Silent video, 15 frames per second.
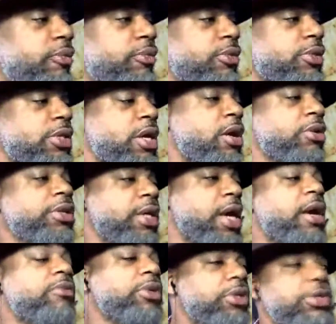See, LDA
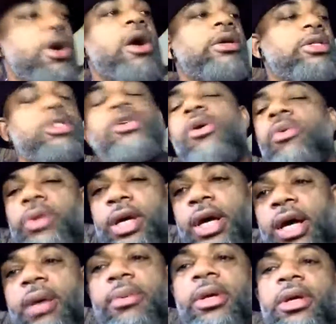of the dark showed
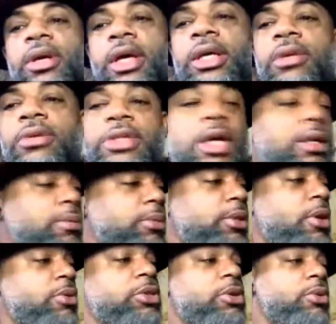up. I keep telling him,
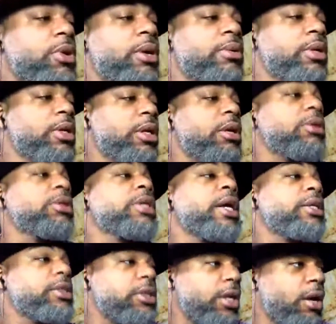don't show up. LDA
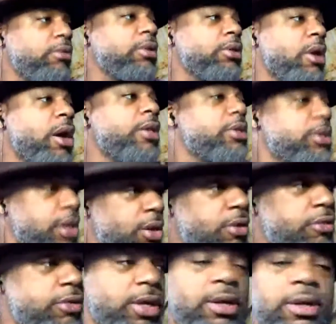of the dark, stay
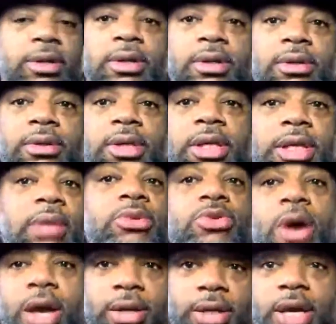over there. He keep
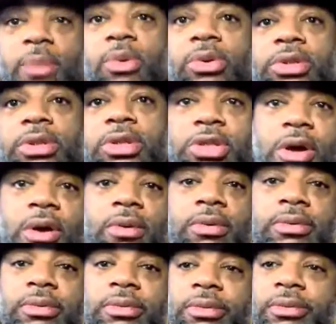trying to come onto the show.
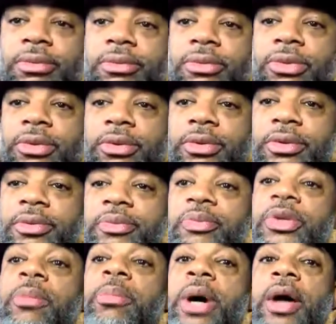
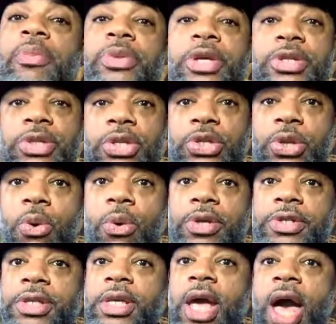But this is Lawrence
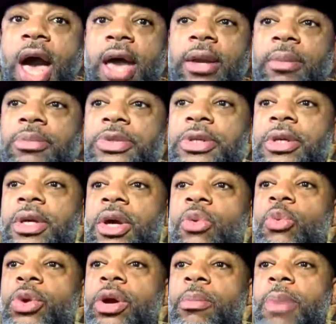D. Adams.
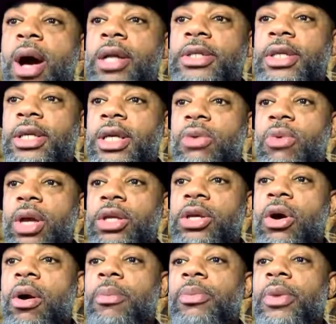We're about to get ready
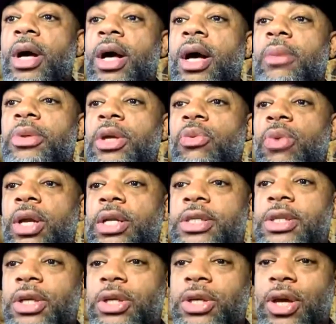to come. Get ready
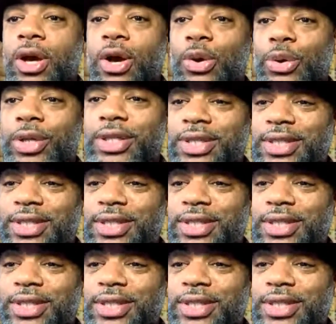to go.